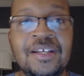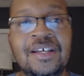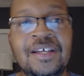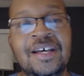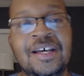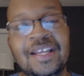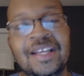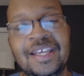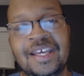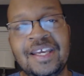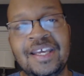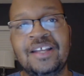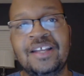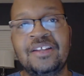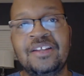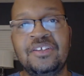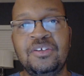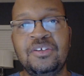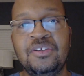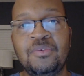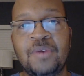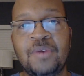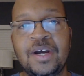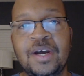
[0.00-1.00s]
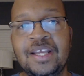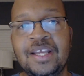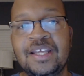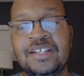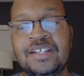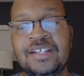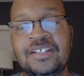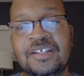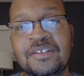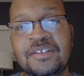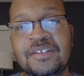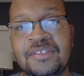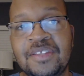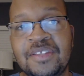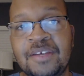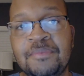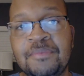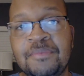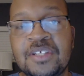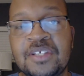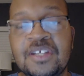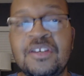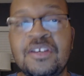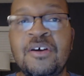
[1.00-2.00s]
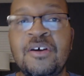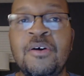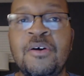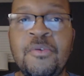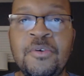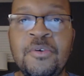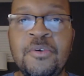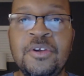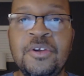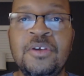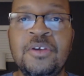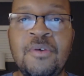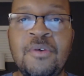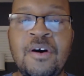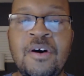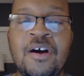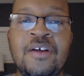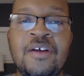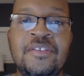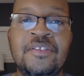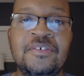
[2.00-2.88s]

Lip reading: Again, you want to get them to know who you are.